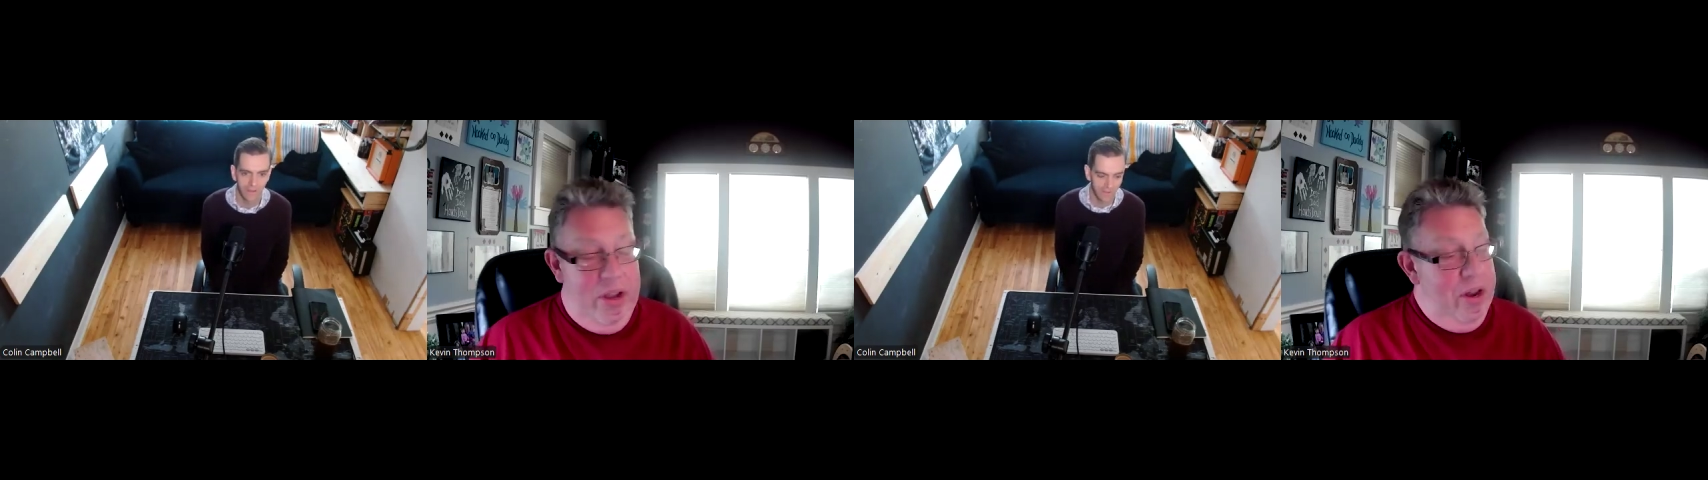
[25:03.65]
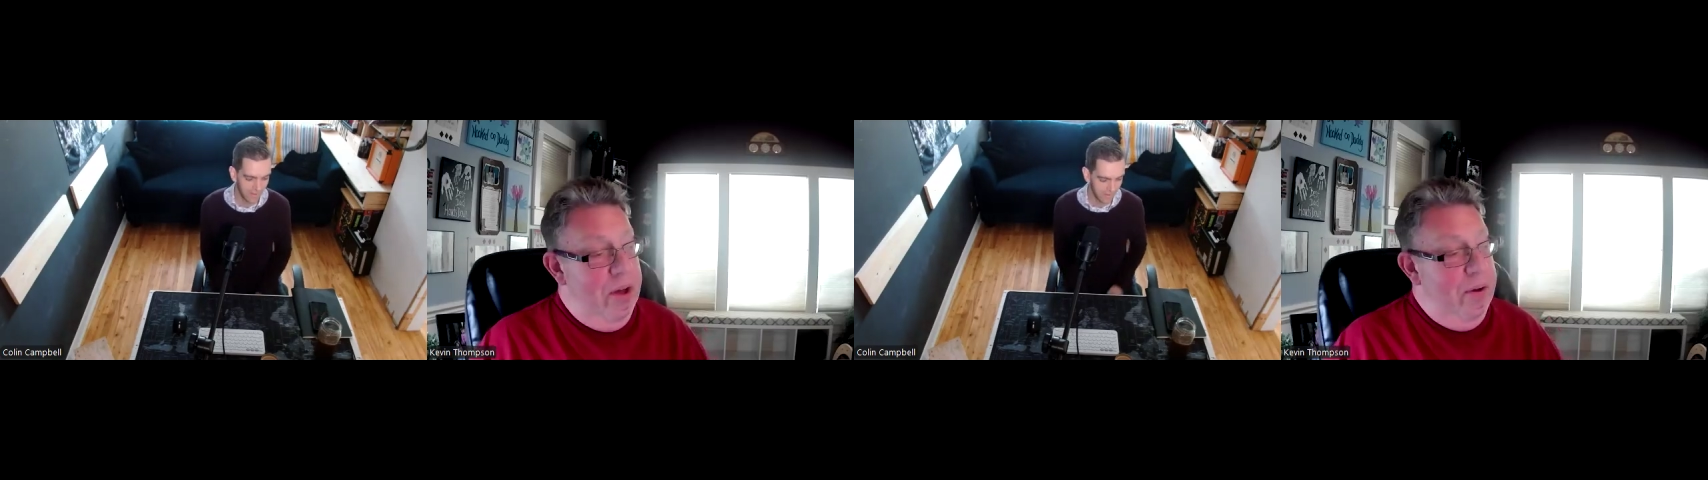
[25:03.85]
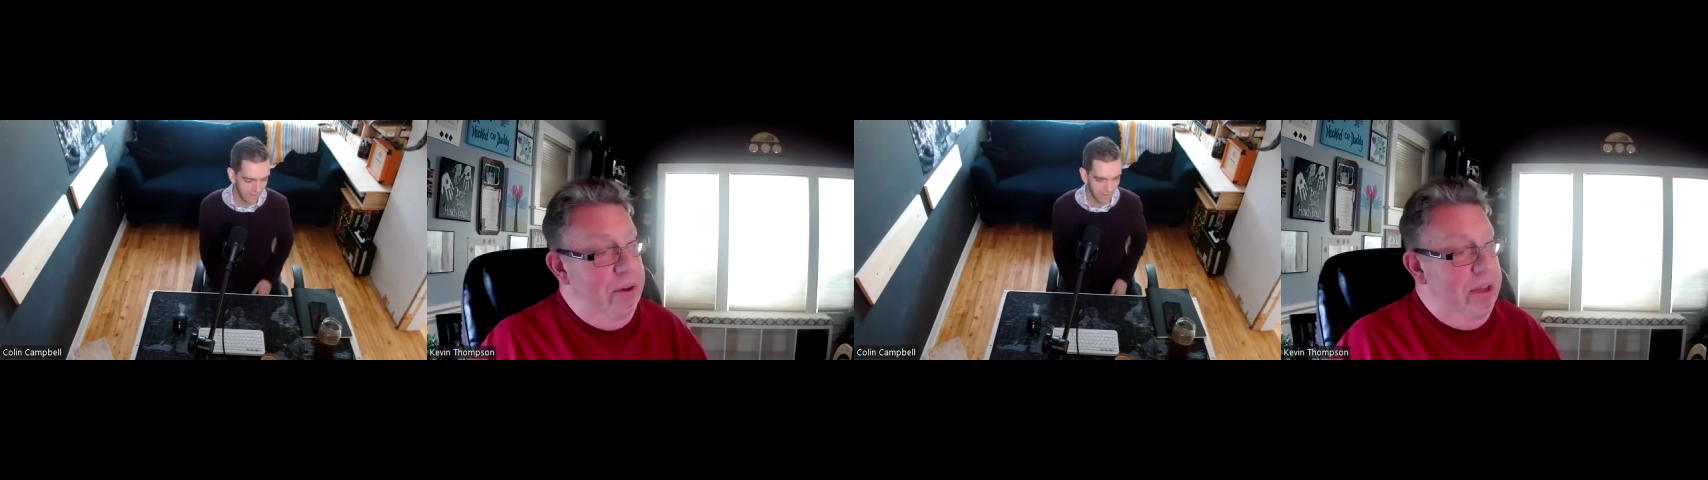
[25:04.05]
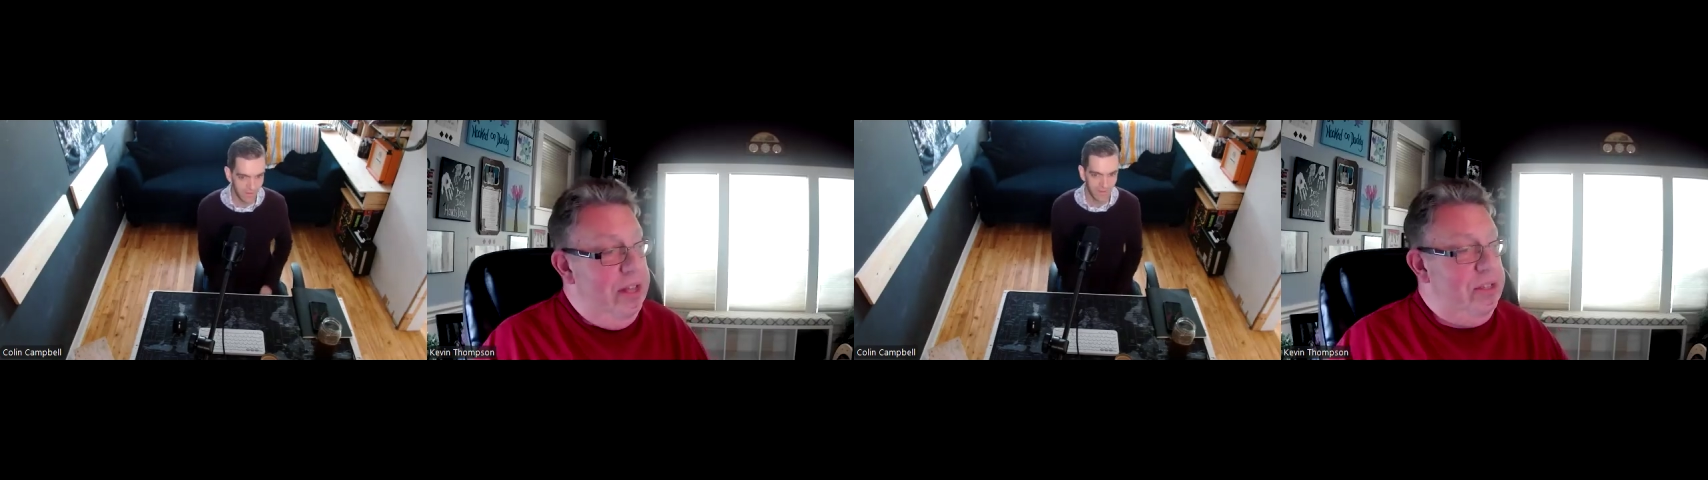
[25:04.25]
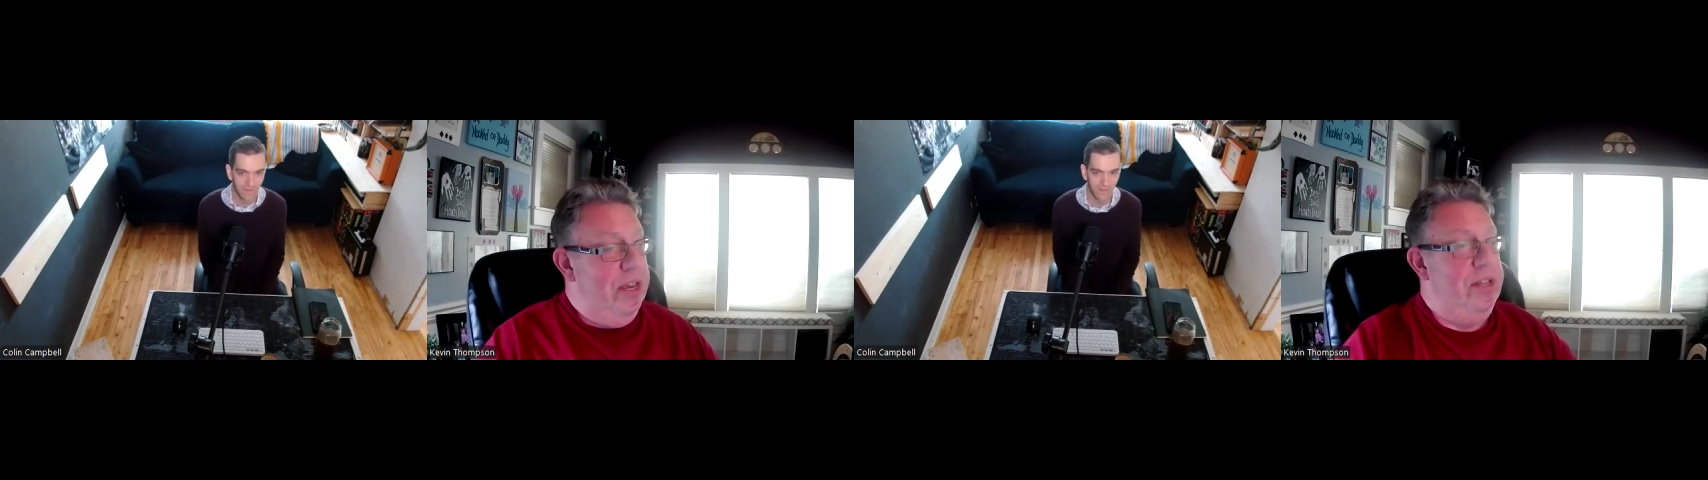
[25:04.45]

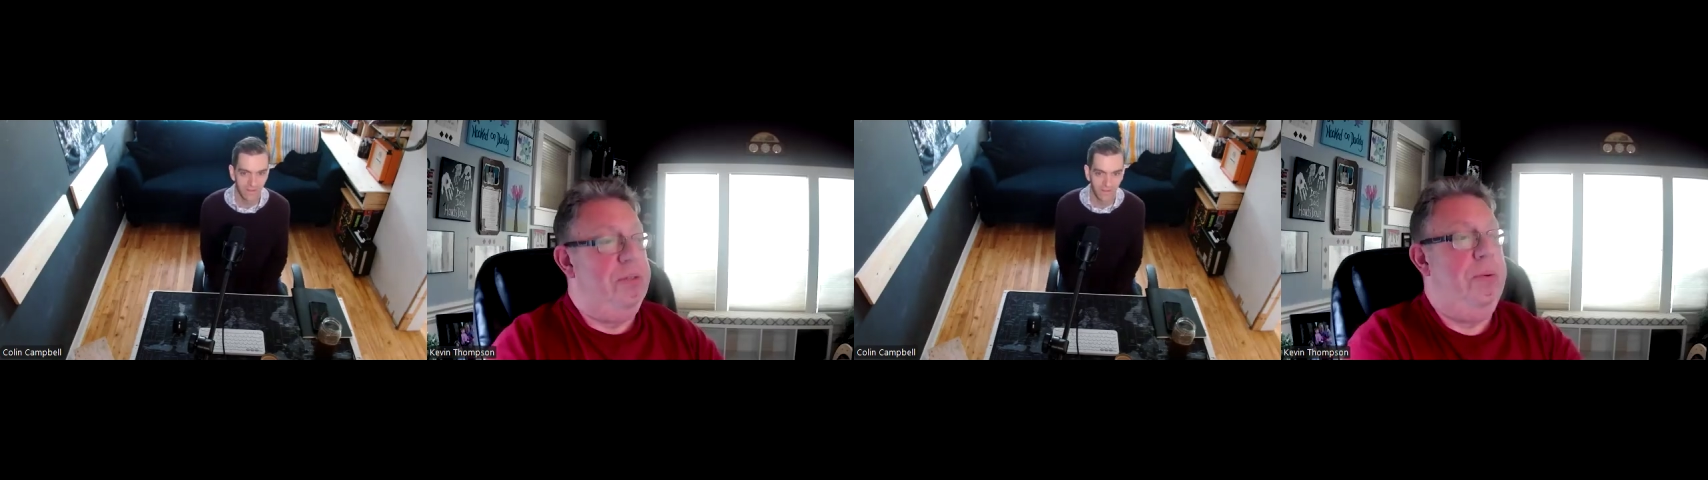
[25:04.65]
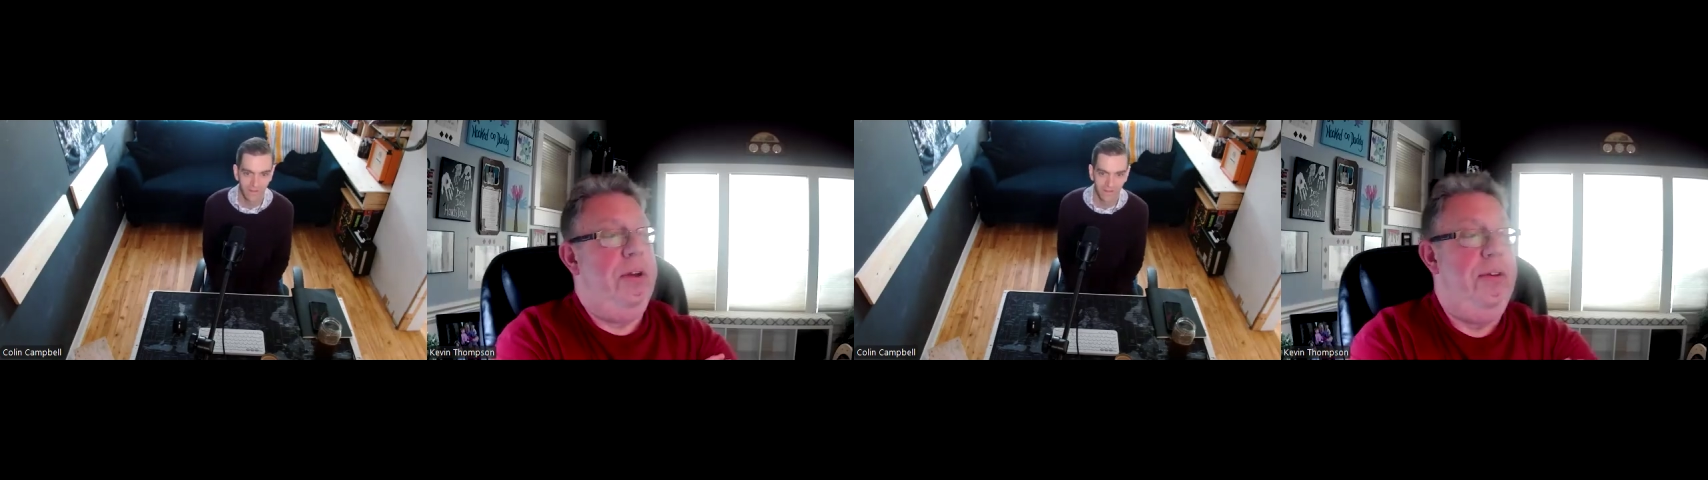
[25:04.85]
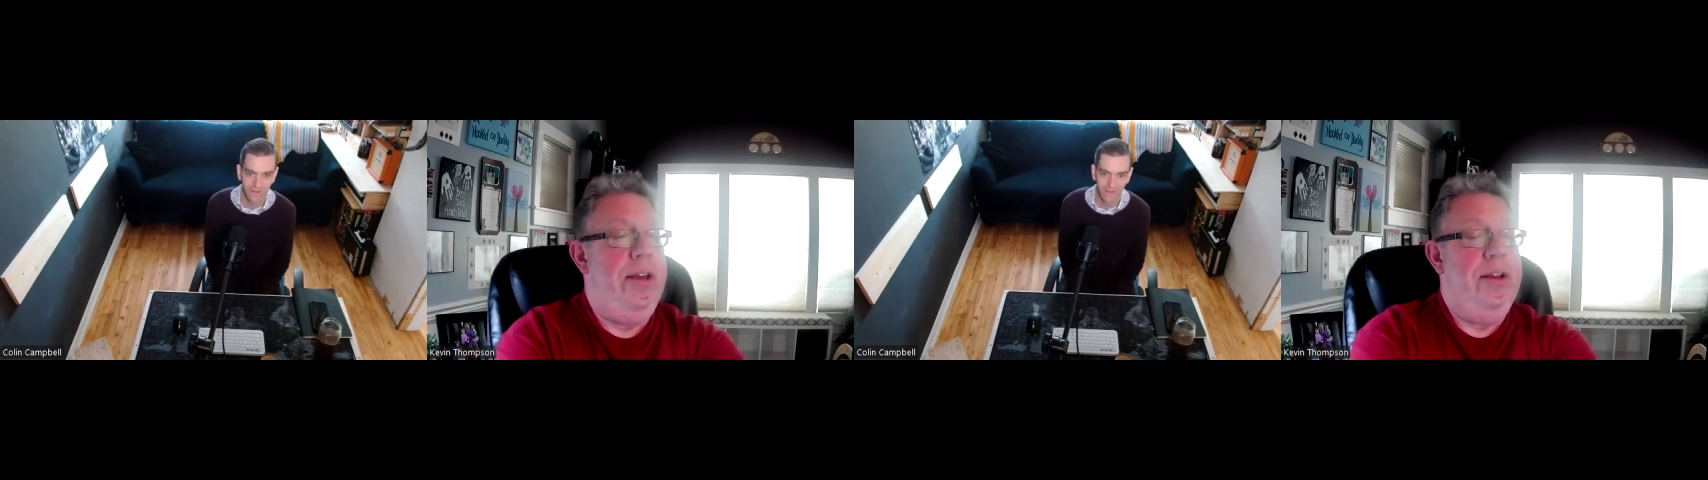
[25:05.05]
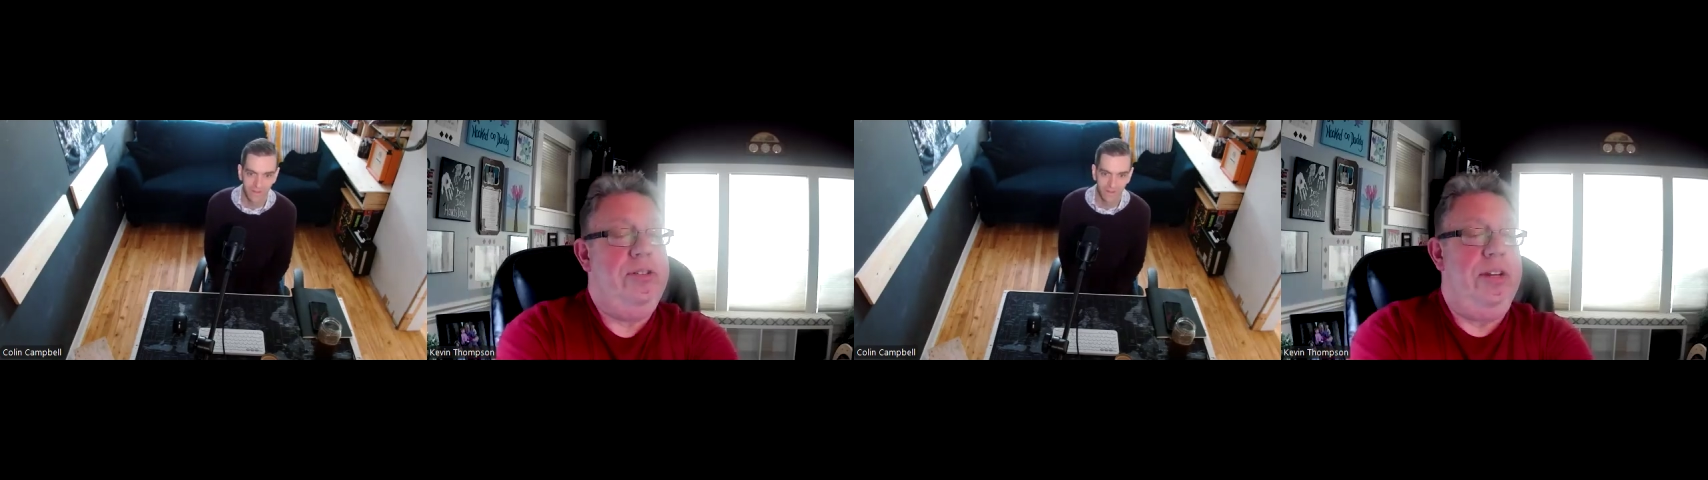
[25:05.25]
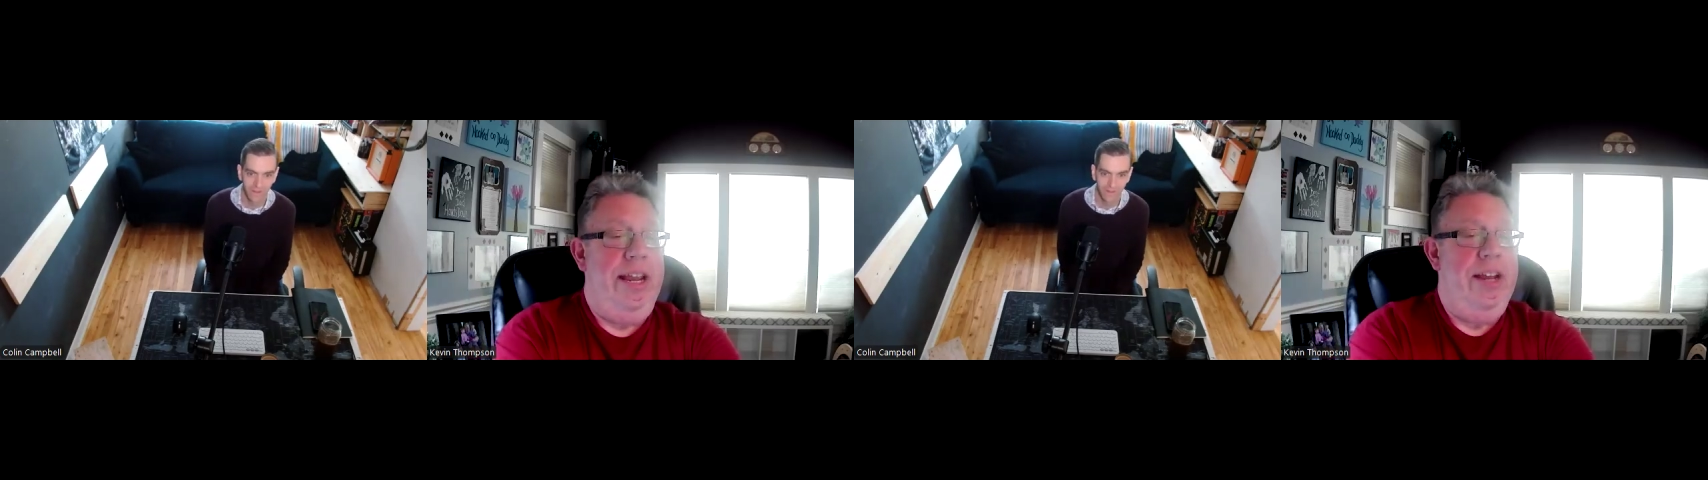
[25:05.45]
It's really is